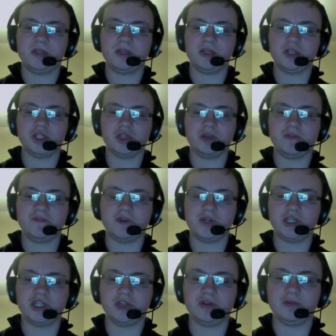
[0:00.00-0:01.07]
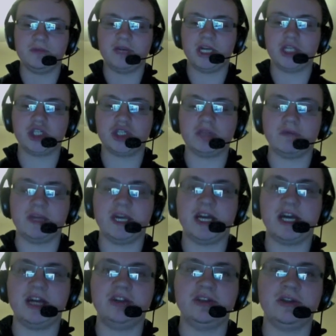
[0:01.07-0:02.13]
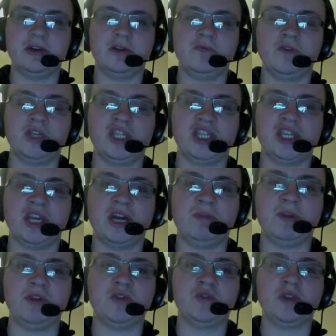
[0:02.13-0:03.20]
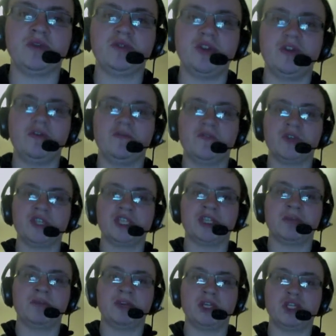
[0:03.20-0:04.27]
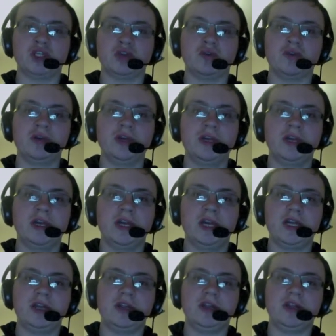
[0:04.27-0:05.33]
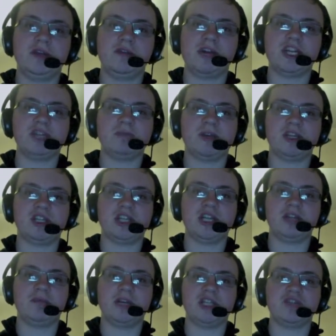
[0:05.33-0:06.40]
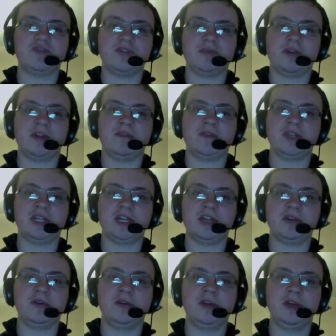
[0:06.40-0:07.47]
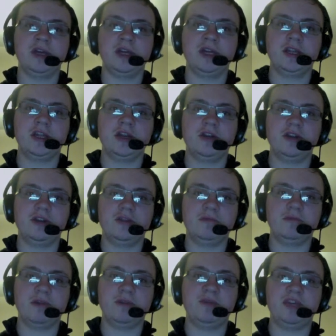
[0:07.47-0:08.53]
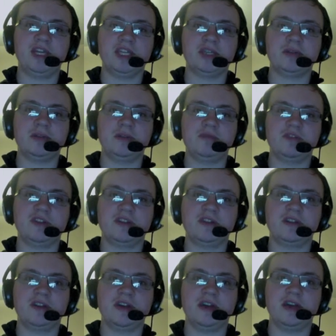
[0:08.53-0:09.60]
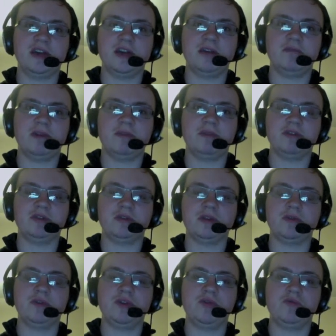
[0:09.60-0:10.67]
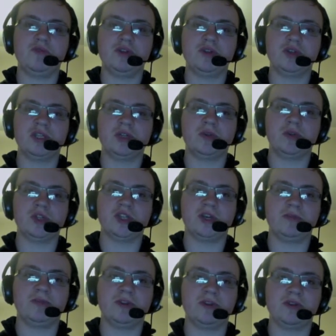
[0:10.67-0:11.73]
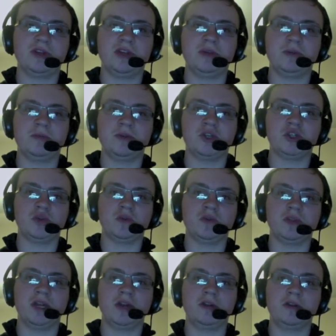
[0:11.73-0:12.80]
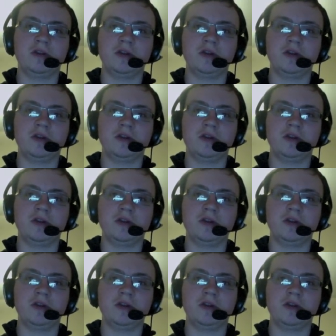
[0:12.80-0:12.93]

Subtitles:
So the first match that we had was Alberto Del Rio versus The Big Show and the last man standing match for the World Heavyweight title. Now, my PS3 predicted that Alberto Del Rio would use the cross arm breaker to keep The Big Show down.